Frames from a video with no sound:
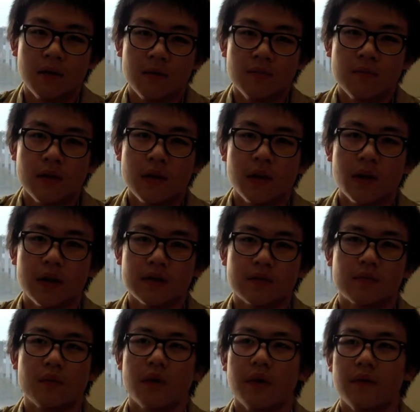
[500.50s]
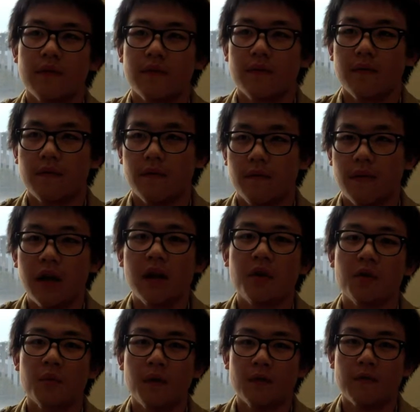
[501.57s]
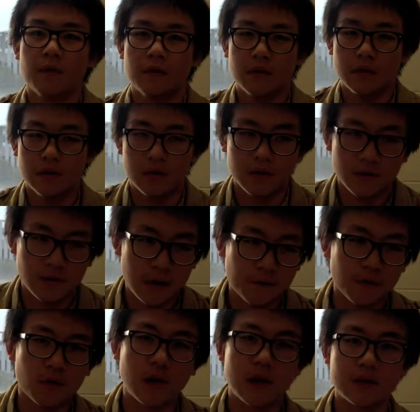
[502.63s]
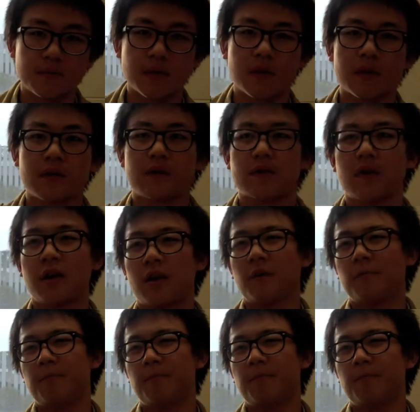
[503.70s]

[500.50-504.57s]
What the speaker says: them. It's really valuable for us because